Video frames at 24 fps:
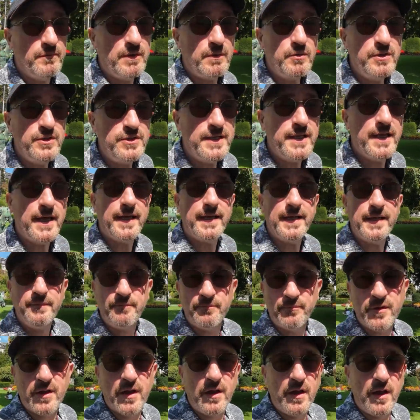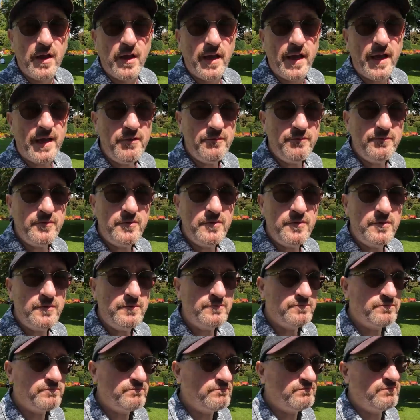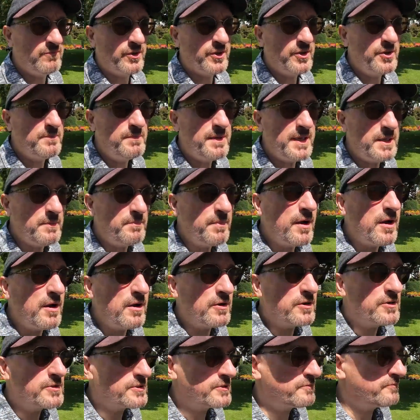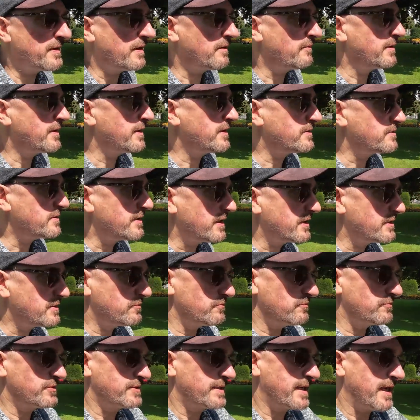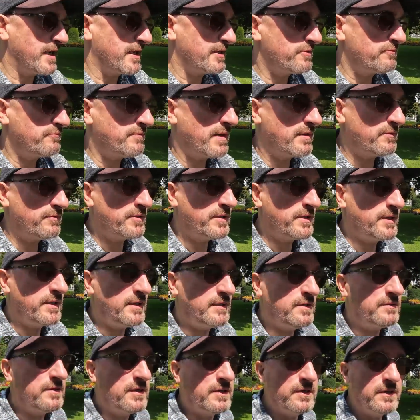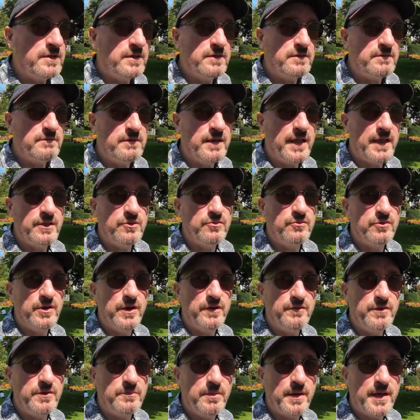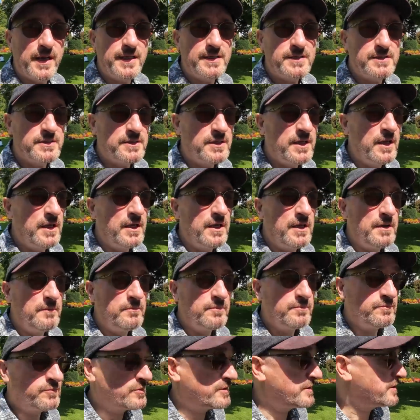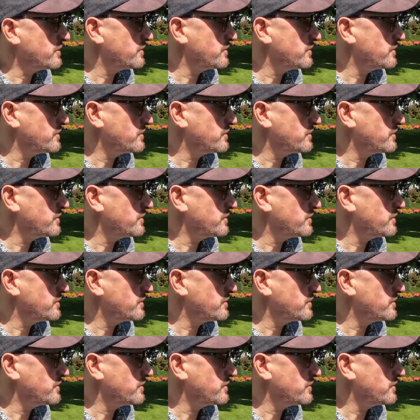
Once you get here, head for one of the many parks around there. They're sort of scattered around the lake all over the place, because